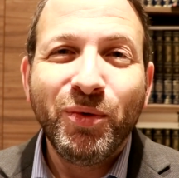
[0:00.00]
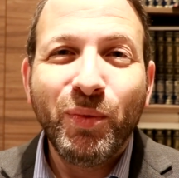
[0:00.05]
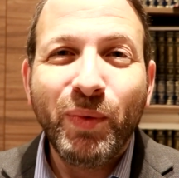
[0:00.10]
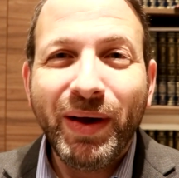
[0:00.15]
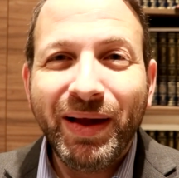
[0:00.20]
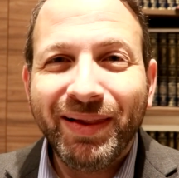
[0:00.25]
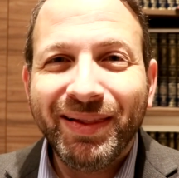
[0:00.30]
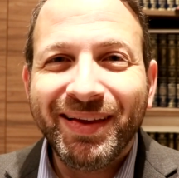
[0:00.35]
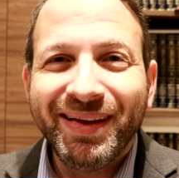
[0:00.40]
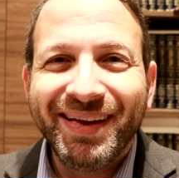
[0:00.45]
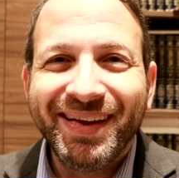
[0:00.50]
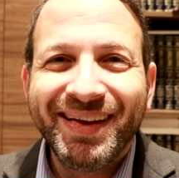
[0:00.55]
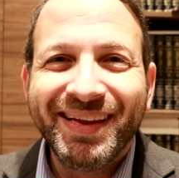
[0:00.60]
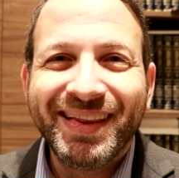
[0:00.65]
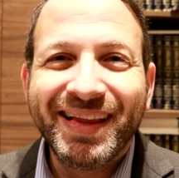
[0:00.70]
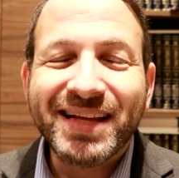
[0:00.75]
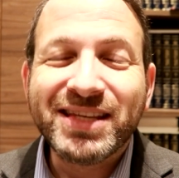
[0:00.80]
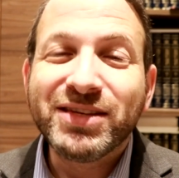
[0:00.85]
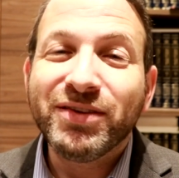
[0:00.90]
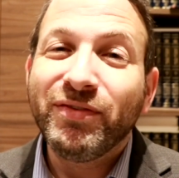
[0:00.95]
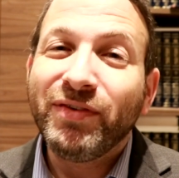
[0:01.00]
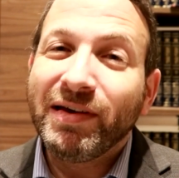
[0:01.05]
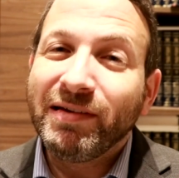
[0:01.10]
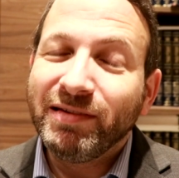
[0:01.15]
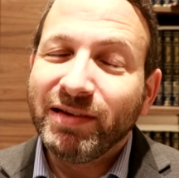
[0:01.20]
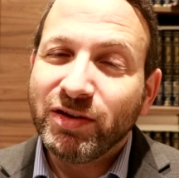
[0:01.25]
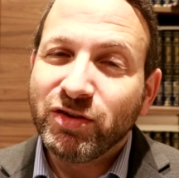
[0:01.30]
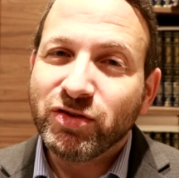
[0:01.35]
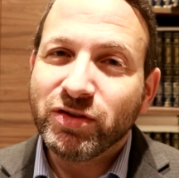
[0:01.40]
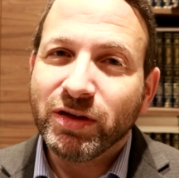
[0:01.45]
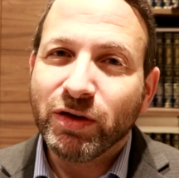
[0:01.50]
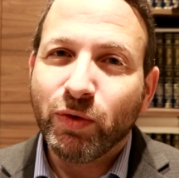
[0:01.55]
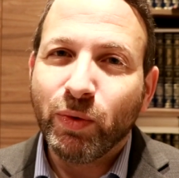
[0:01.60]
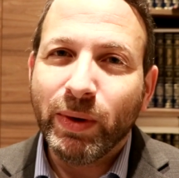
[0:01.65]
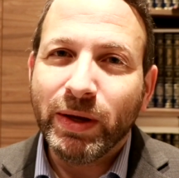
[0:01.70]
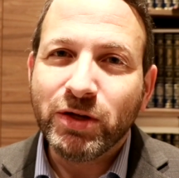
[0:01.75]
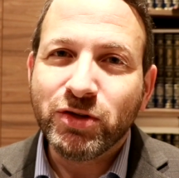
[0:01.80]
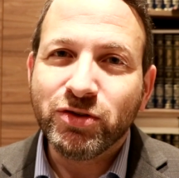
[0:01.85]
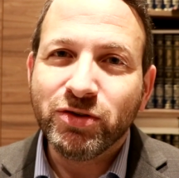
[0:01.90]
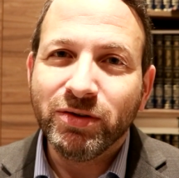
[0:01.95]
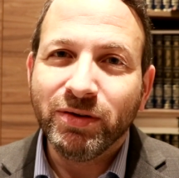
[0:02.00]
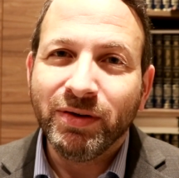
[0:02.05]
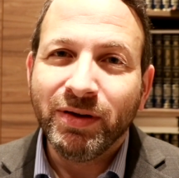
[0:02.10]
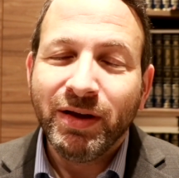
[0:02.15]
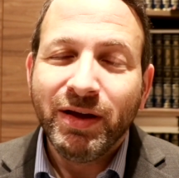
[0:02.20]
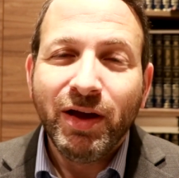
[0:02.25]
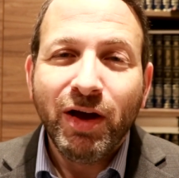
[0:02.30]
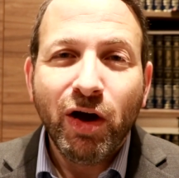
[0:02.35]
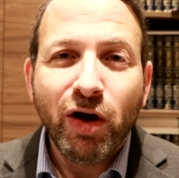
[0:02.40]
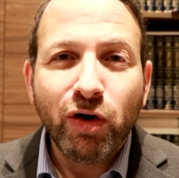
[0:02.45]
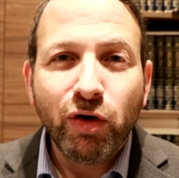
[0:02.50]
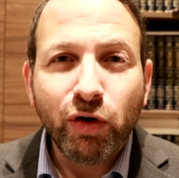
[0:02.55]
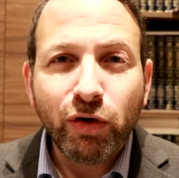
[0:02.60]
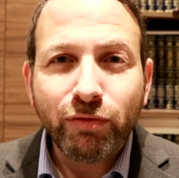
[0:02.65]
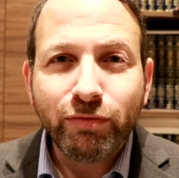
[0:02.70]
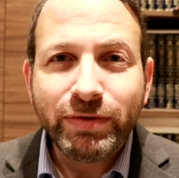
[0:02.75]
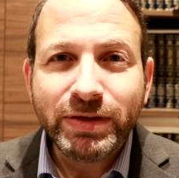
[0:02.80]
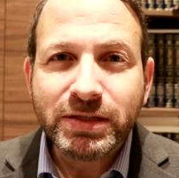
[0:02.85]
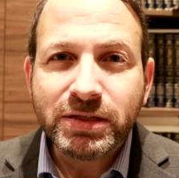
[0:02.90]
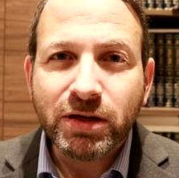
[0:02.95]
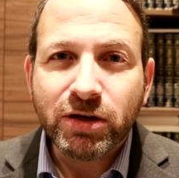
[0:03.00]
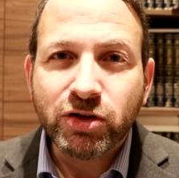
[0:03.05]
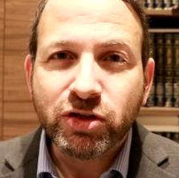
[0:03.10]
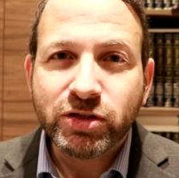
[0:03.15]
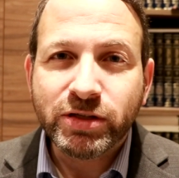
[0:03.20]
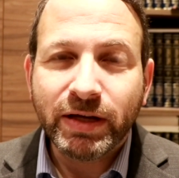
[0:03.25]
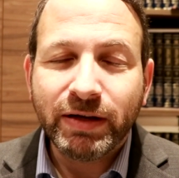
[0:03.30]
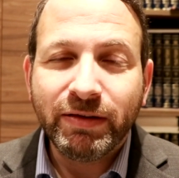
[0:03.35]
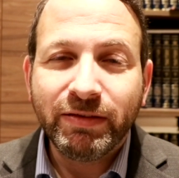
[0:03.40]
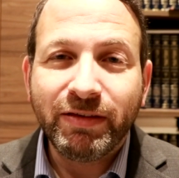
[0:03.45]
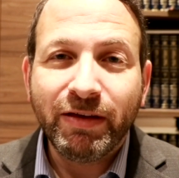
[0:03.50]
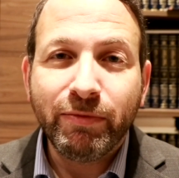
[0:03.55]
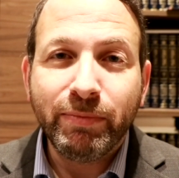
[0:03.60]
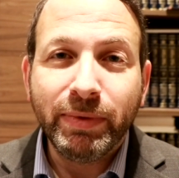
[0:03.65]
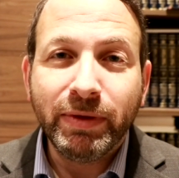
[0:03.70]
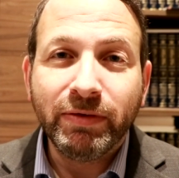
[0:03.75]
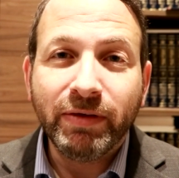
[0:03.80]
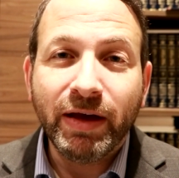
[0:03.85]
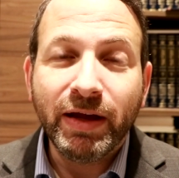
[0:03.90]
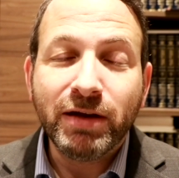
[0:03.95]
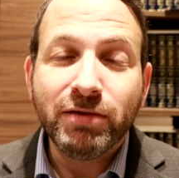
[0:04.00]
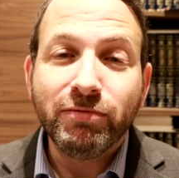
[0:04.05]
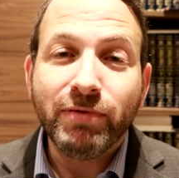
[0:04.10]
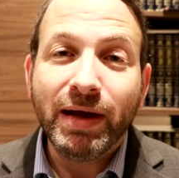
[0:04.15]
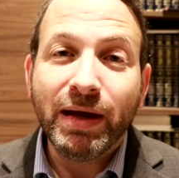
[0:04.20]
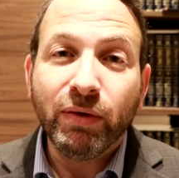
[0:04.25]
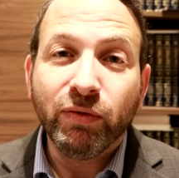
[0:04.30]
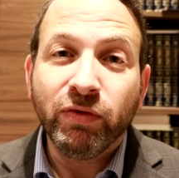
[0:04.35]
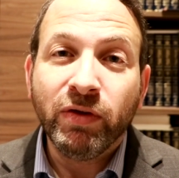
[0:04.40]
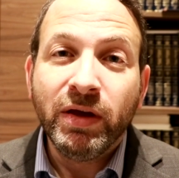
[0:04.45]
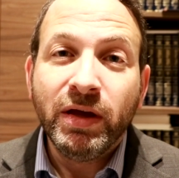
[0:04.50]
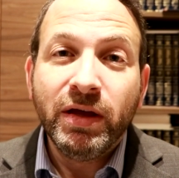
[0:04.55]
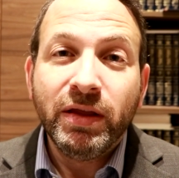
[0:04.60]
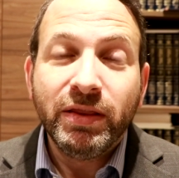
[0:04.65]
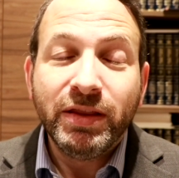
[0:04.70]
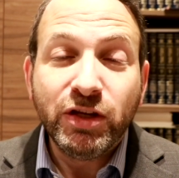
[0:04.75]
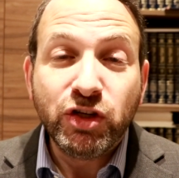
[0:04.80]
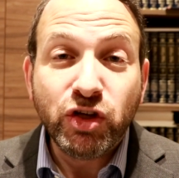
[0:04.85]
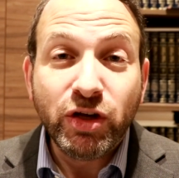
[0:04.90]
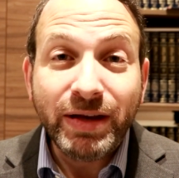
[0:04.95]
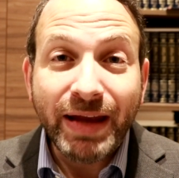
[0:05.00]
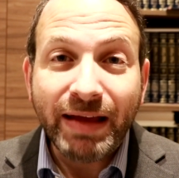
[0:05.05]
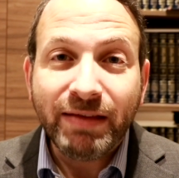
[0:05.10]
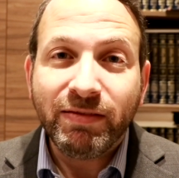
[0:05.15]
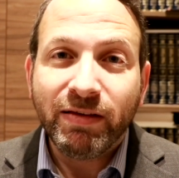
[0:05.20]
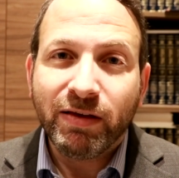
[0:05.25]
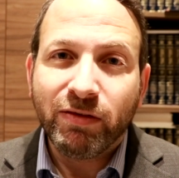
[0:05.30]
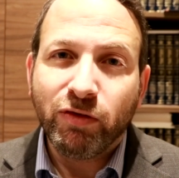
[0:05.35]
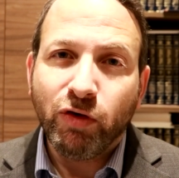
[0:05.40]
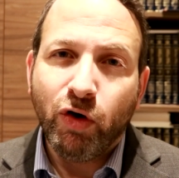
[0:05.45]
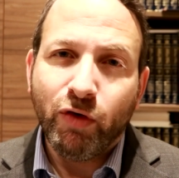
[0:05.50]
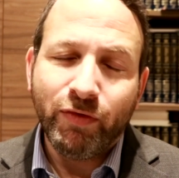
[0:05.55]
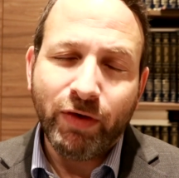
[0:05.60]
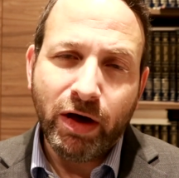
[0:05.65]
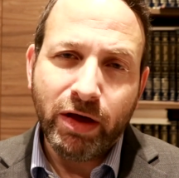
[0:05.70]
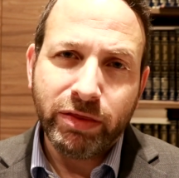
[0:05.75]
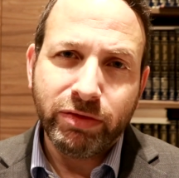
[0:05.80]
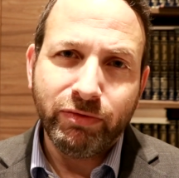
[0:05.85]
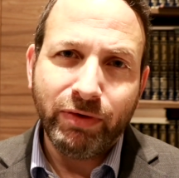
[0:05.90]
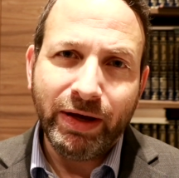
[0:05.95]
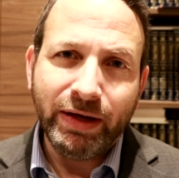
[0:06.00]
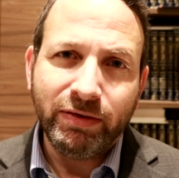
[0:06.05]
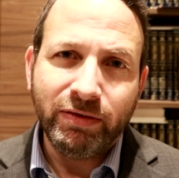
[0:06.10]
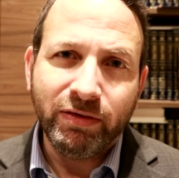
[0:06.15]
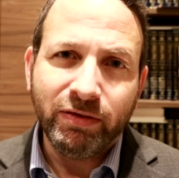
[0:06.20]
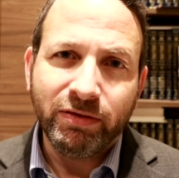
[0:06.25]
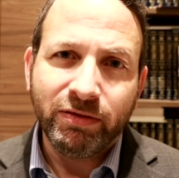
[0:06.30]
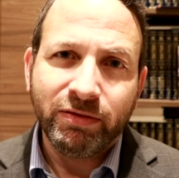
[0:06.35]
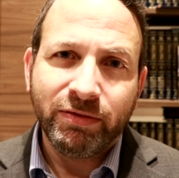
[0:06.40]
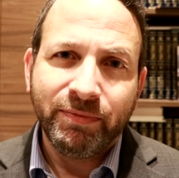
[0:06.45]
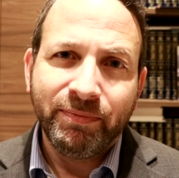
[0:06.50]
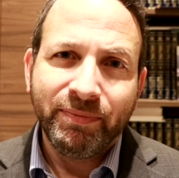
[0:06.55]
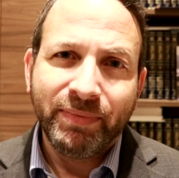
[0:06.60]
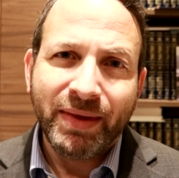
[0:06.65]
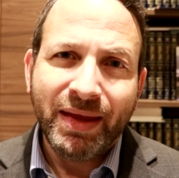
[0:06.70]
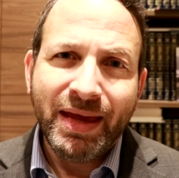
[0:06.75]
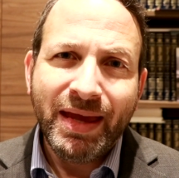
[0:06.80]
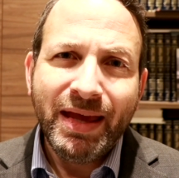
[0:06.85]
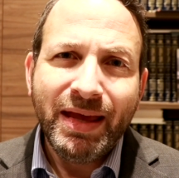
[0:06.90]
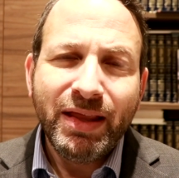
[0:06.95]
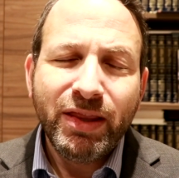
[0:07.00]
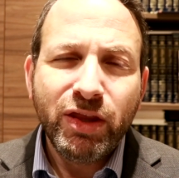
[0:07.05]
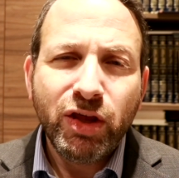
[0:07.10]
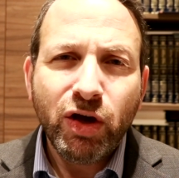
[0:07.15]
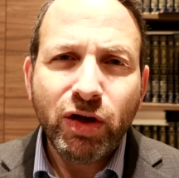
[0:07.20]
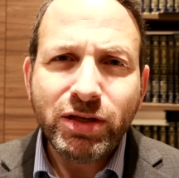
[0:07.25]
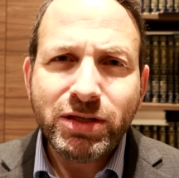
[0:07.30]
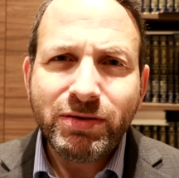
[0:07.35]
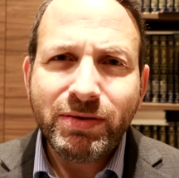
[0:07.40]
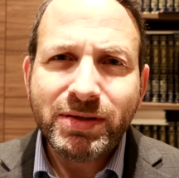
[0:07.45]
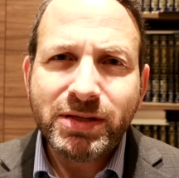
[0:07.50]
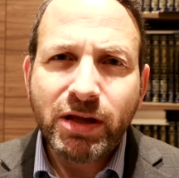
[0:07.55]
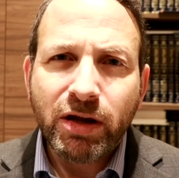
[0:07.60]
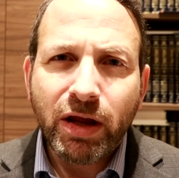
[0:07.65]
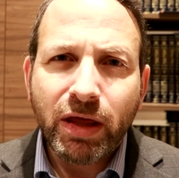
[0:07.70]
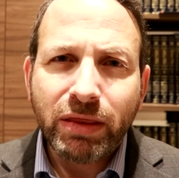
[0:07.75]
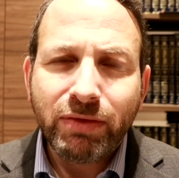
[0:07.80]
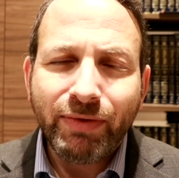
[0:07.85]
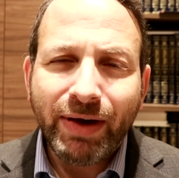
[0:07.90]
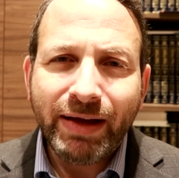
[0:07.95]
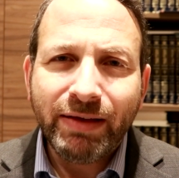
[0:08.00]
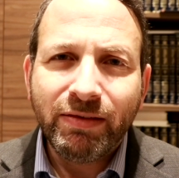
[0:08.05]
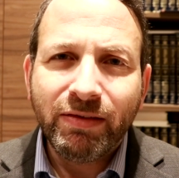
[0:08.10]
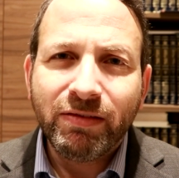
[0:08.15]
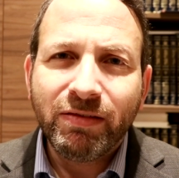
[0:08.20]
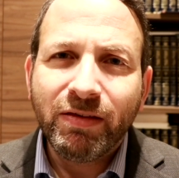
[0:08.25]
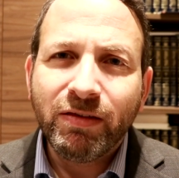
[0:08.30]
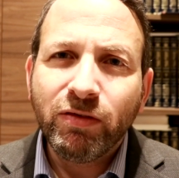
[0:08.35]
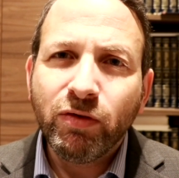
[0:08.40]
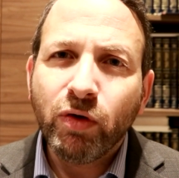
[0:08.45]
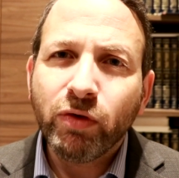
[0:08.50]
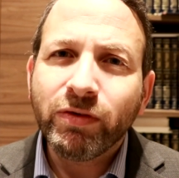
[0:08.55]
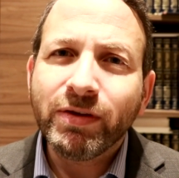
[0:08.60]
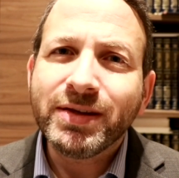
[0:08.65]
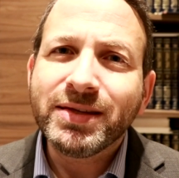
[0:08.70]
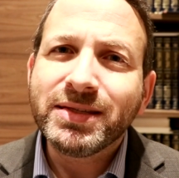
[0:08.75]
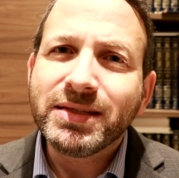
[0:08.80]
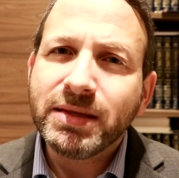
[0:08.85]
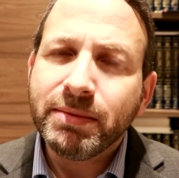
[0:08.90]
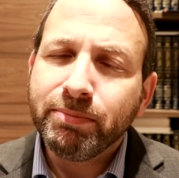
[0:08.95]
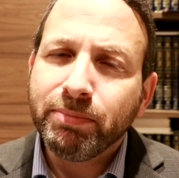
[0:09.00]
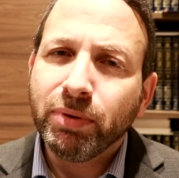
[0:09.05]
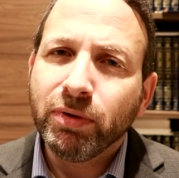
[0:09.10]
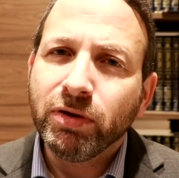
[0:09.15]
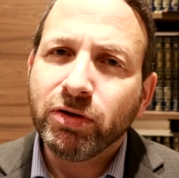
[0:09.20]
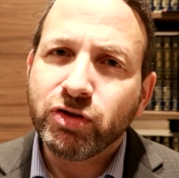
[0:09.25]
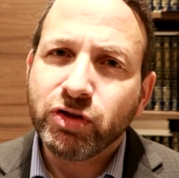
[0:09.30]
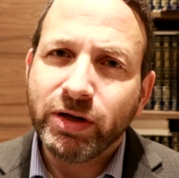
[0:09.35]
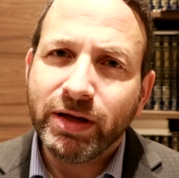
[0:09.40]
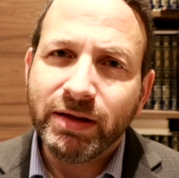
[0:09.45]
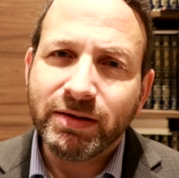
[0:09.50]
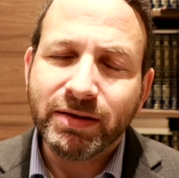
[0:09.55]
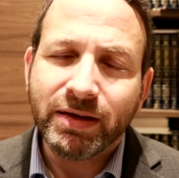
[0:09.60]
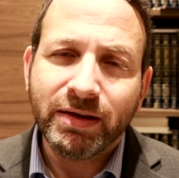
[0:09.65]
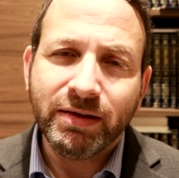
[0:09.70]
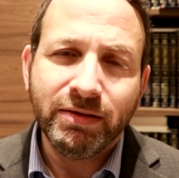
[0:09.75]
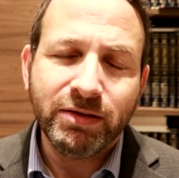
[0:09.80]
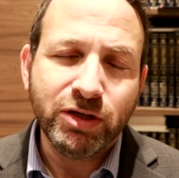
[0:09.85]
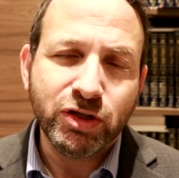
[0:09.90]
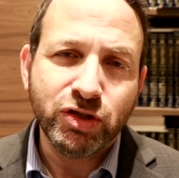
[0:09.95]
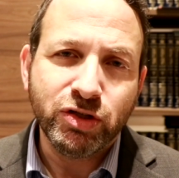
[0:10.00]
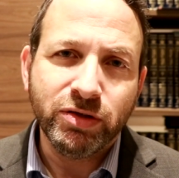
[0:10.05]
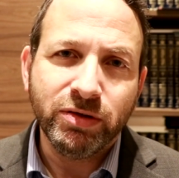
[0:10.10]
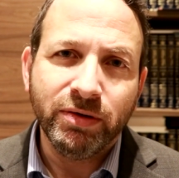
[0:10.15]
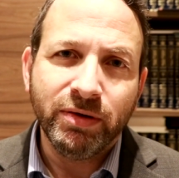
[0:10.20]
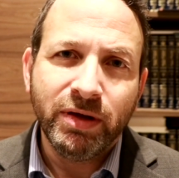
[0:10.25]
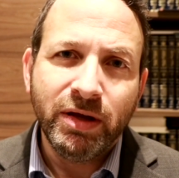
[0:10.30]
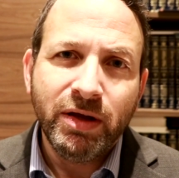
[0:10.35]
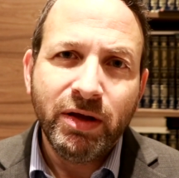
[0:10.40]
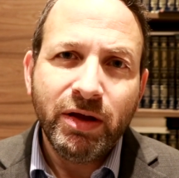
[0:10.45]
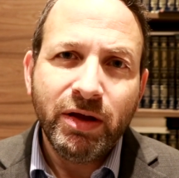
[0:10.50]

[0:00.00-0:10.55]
Well, that's a very interesting question. A lot of research studies have been done around the genetics of arthritis. The answer is that arthritis is not a simple genetic condition.